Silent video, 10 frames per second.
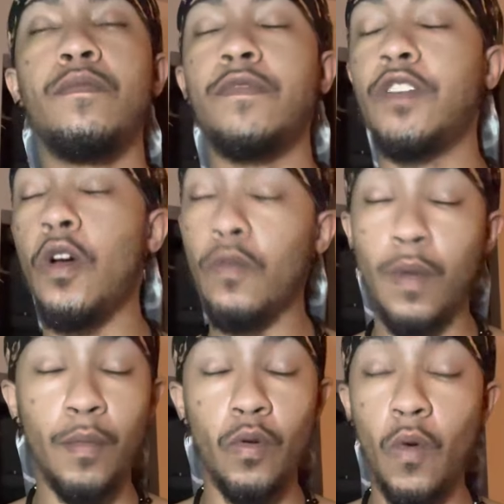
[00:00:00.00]
don't
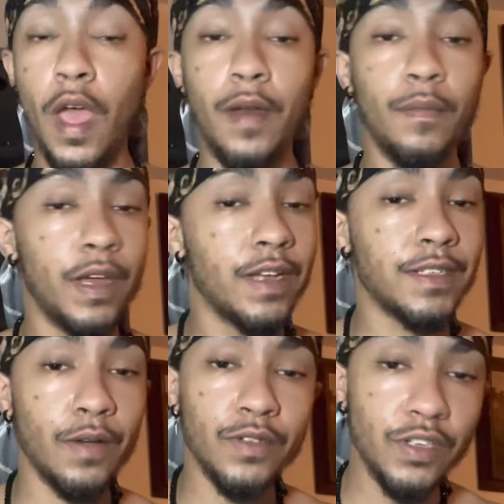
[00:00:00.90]
remember when because
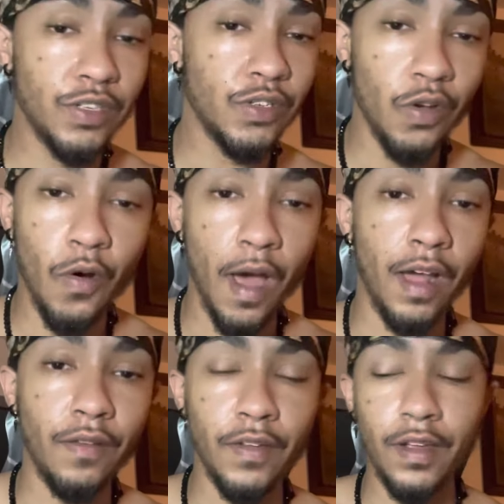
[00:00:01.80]
I was so
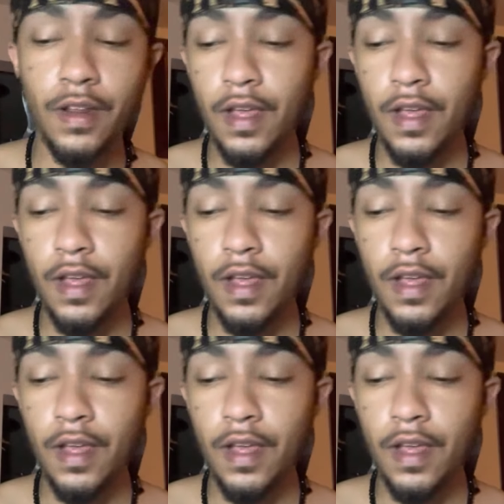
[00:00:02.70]
out of it.